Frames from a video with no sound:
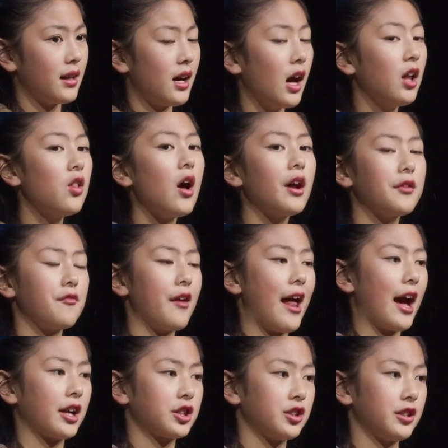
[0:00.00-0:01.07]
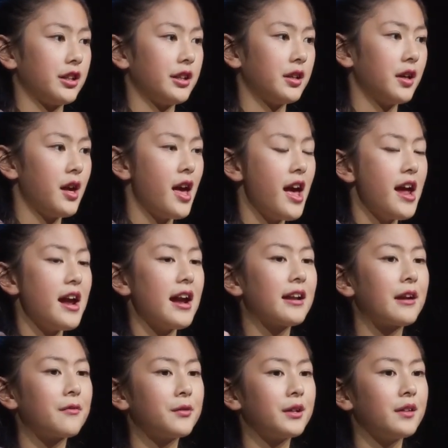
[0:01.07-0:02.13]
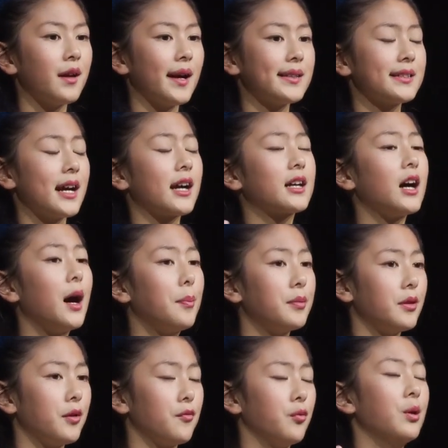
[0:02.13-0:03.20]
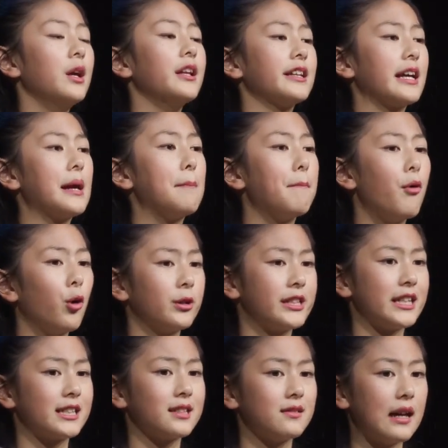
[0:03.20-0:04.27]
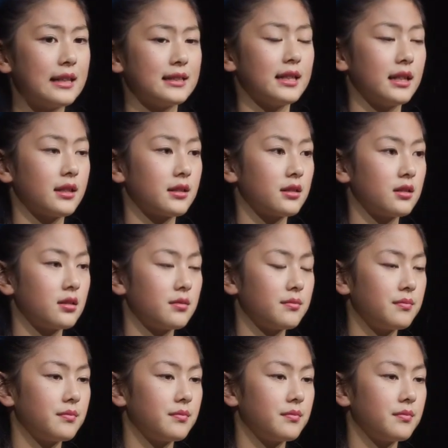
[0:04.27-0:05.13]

a lot of it actually, and I realized a couple of really important lessons.